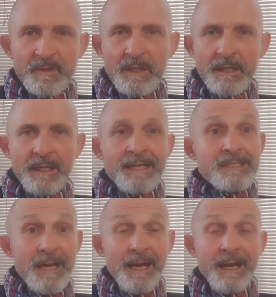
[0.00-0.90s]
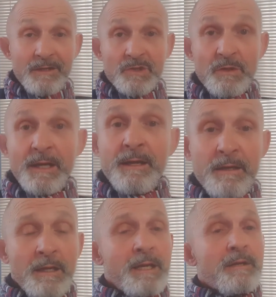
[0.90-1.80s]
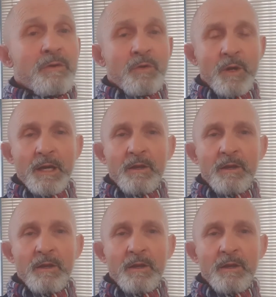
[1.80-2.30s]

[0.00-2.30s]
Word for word: Okay, as I had to, I had, I had quite